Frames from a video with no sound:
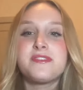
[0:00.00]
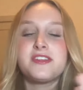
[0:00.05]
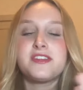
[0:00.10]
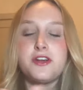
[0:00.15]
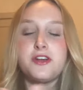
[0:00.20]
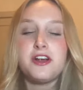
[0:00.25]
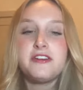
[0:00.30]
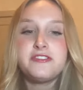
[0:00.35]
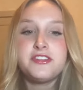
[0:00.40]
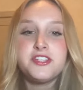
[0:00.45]

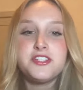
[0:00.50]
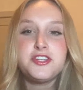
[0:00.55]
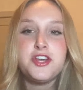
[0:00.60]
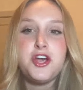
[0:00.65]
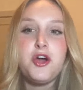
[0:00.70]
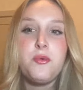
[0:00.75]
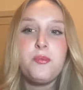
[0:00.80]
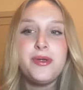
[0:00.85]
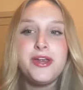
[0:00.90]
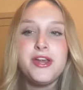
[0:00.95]
start the
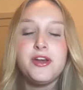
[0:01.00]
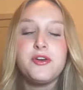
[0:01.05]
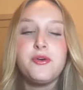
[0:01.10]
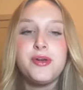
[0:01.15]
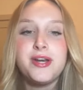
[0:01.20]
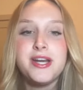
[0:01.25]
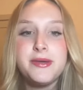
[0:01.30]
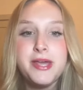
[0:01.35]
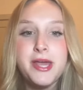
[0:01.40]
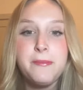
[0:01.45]
show, we are
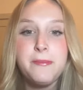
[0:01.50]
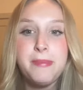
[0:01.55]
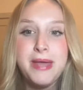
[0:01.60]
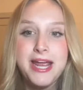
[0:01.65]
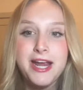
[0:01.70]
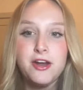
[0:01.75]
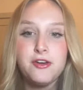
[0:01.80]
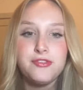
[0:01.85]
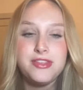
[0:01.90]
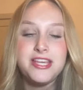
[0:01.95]
going to
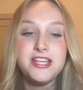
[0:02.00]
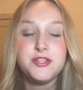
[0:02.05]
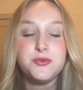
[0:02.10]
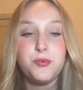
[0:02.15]
compare the